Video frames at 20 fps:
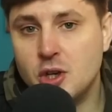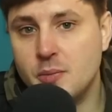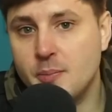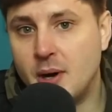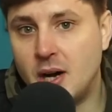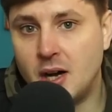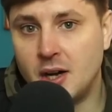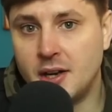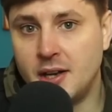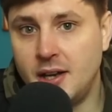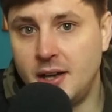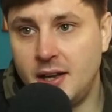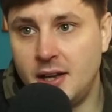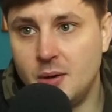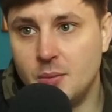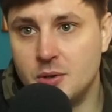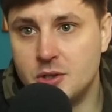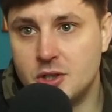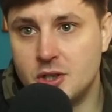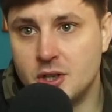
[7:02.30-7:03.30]
market.
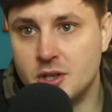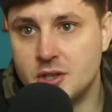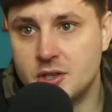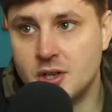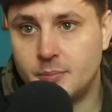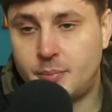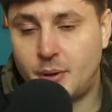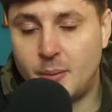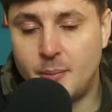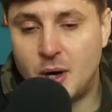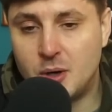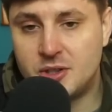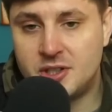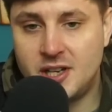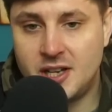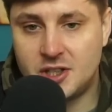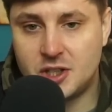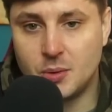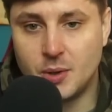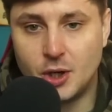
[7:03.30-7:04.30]
It was just
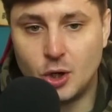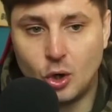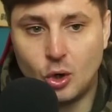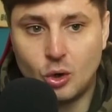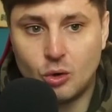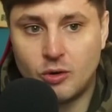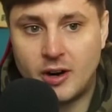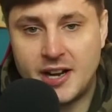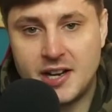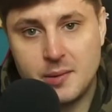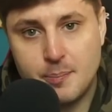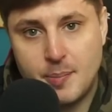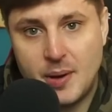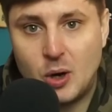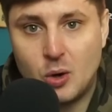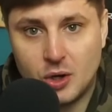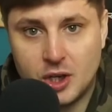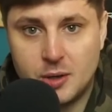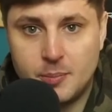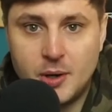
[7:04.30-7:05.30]
promoting it to an already
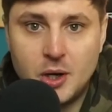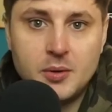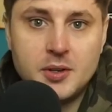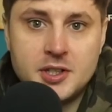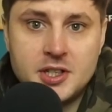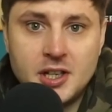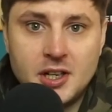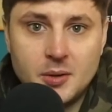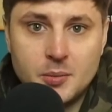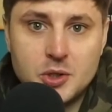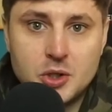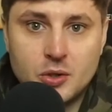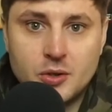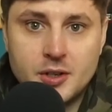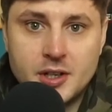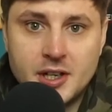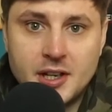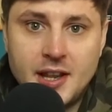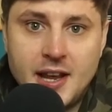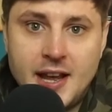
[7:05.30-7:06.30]
built community that was
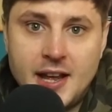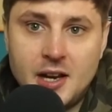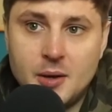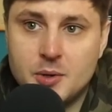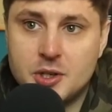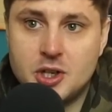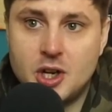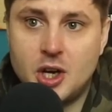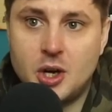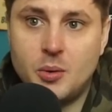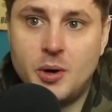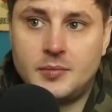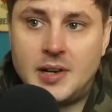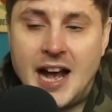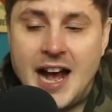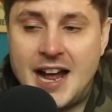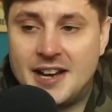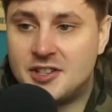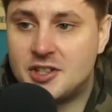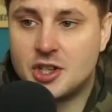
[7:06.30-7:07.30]
already there. There was no
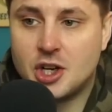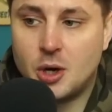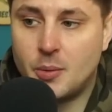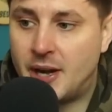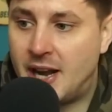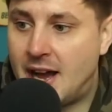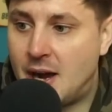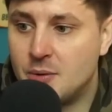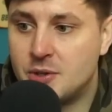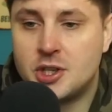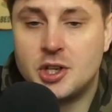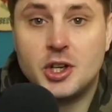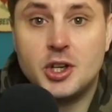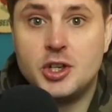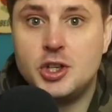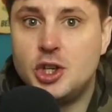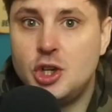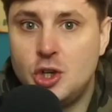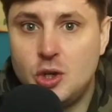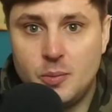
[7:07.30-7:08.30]
ads going out to
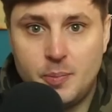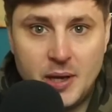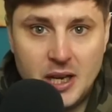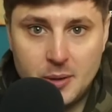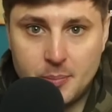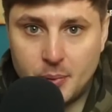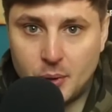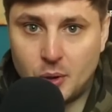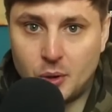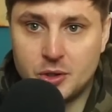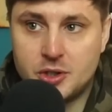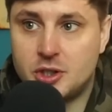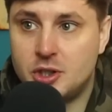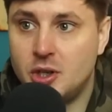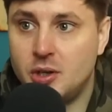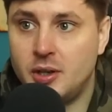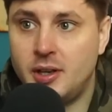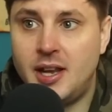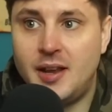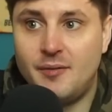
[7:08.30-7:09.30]
new people
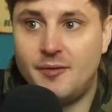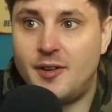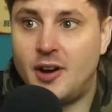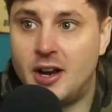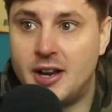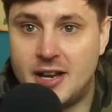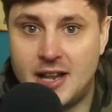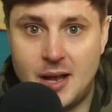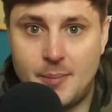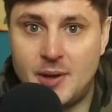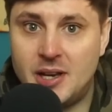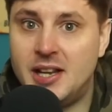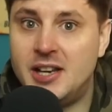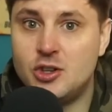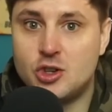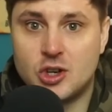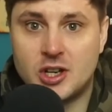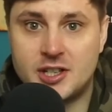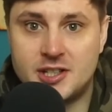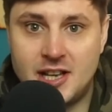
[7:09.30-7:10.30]
to invite them and
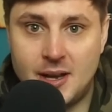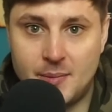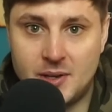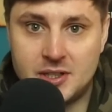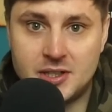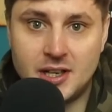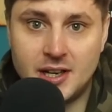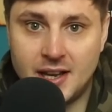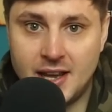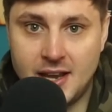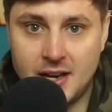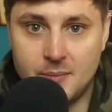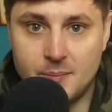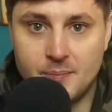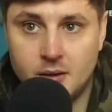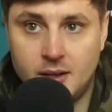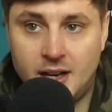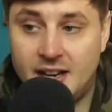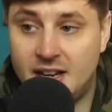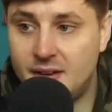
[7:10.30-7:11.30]
interest them into the game.
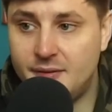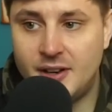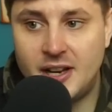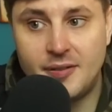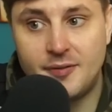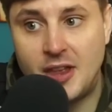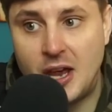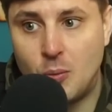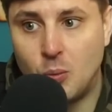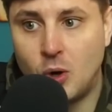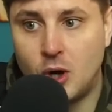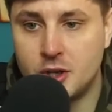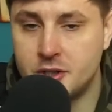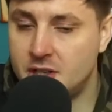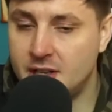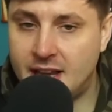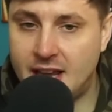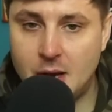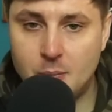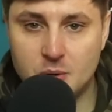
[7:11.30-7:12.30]
And even if there was,
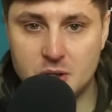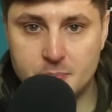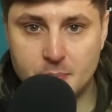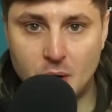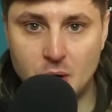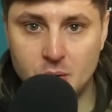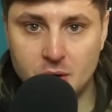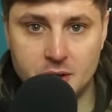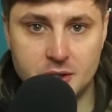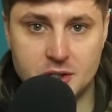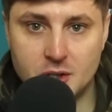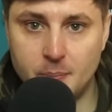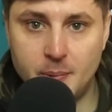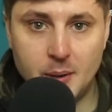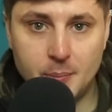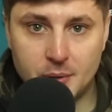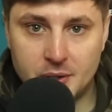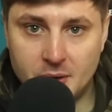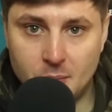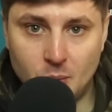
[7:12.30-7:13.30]
the game was broken, so
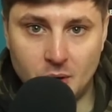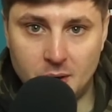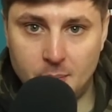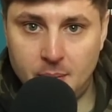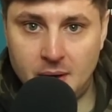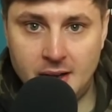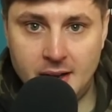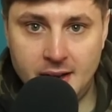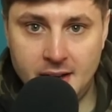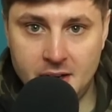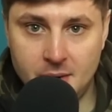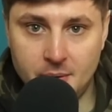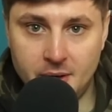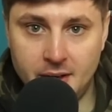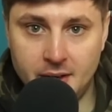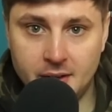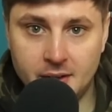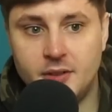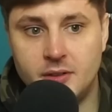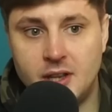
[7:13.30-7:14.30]
people didn't want to play it
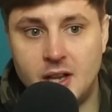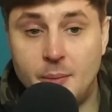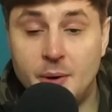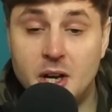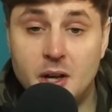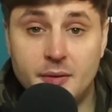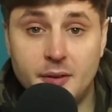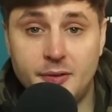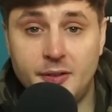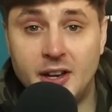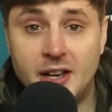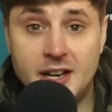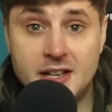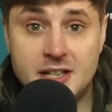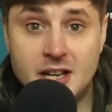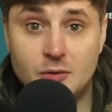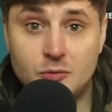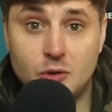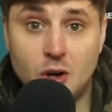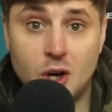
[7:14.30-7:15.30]
anyway. Now, another thing they
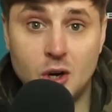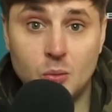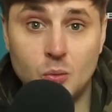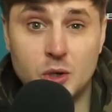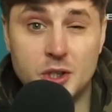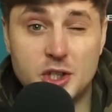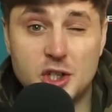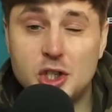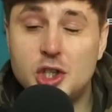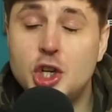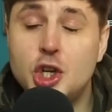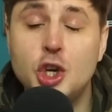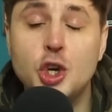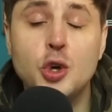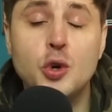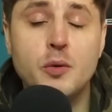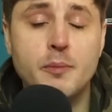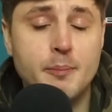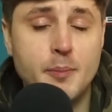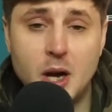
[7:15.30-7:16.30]
did wrong was
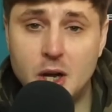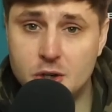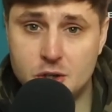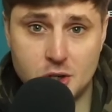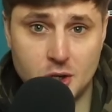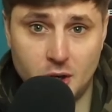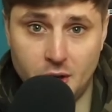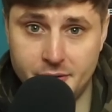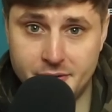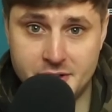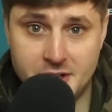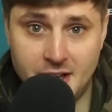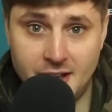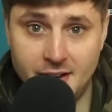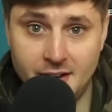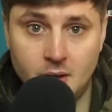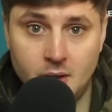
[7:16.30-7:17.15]
too much content.